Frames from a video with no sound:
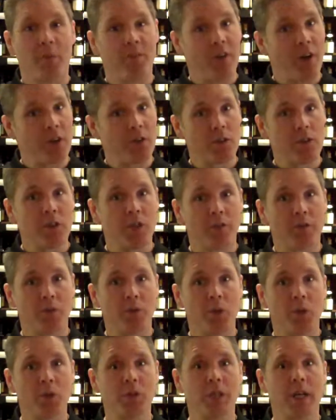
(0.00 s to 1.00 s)
Find yourself a
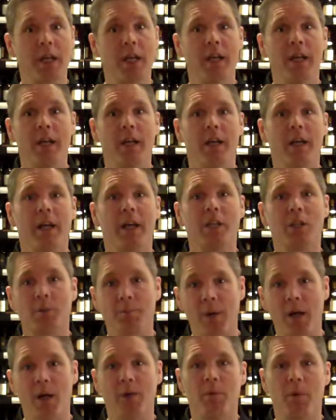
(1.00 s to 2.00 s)
rosé,
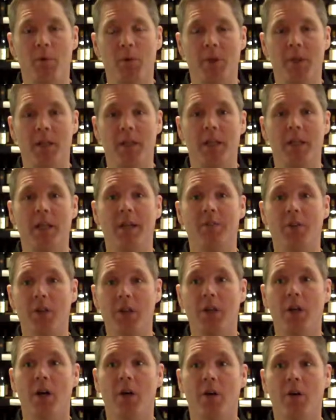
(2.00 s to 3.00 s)
experiment with it, give it
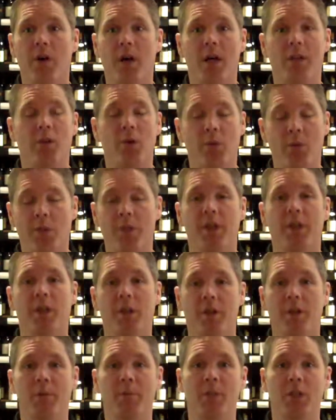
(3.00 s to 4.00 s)
a go. I don't
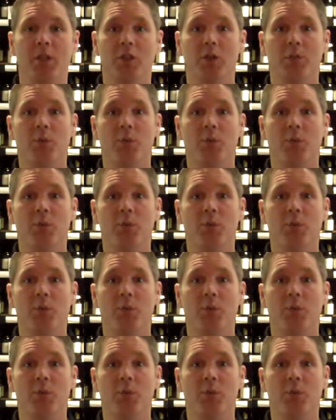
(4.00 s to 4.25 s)
think you're going to be